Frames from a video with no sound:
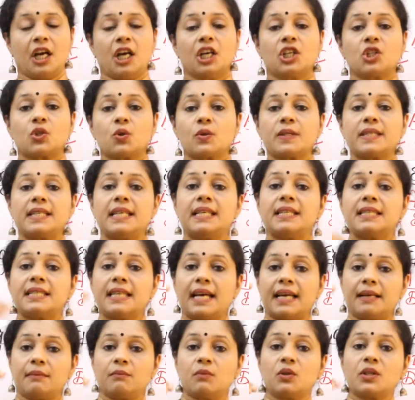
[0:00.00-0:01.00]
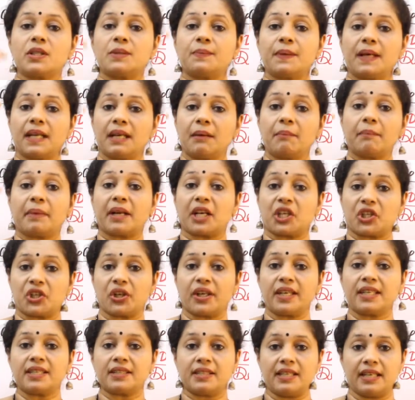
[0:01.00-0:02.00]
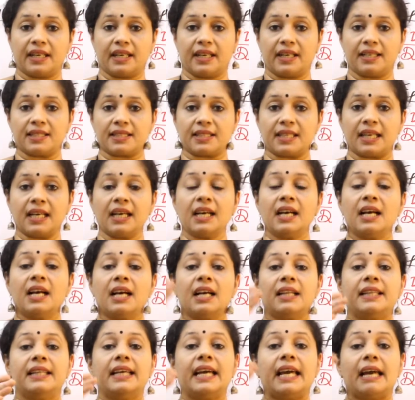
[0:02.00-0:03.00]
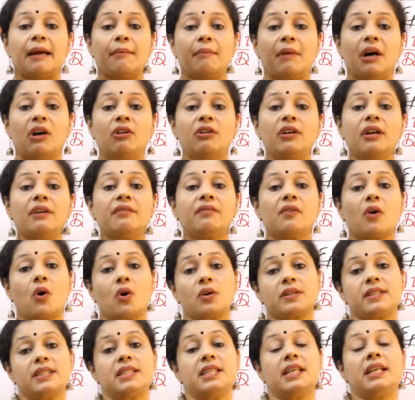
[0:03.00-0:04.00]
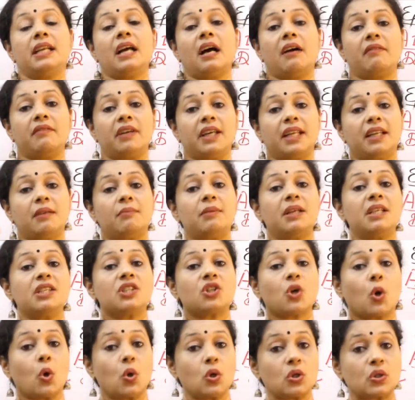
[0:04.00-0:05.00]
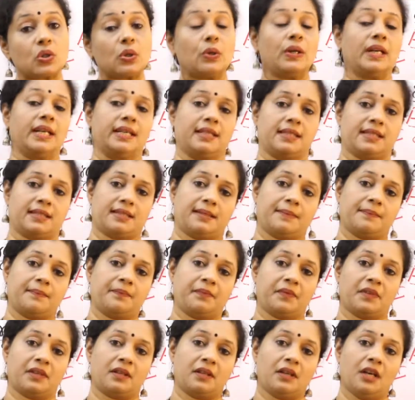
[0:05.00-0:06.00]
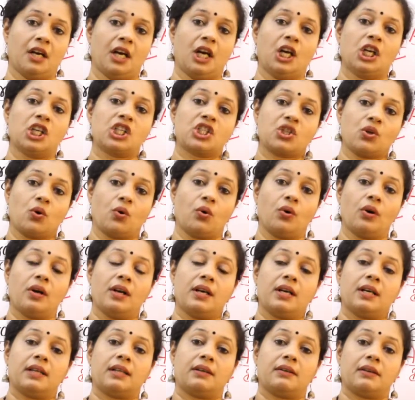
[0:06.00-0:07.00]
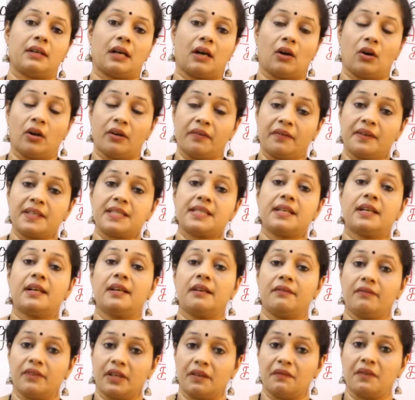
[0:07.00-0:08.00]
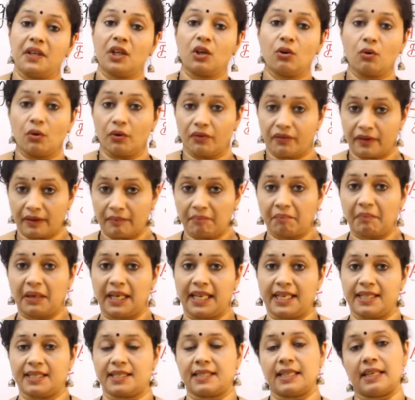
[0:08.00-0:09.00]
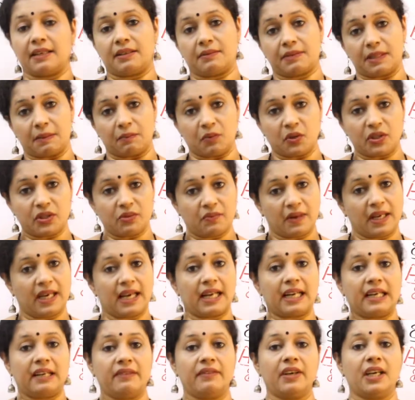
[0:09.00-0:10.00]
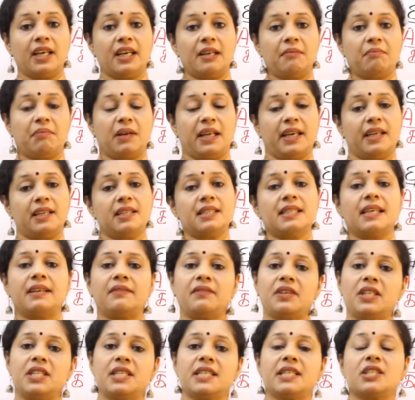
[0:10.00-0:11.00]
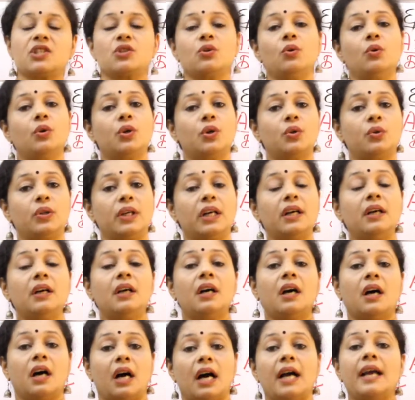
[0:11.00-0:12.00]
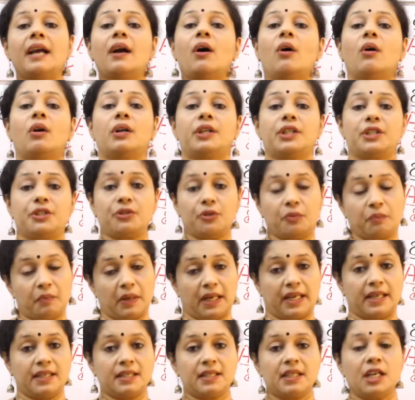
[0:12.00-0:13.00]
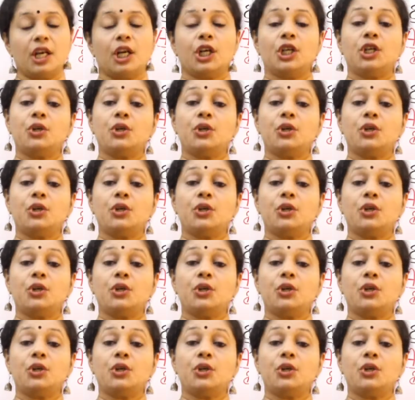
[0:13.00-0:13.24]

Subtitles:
So since the atmospheric pressure is decreasing, the amount of oxygen available is also less. So all of a sudden, when we go from plains, that suppose we are living in plains and we just go to the high altitude place,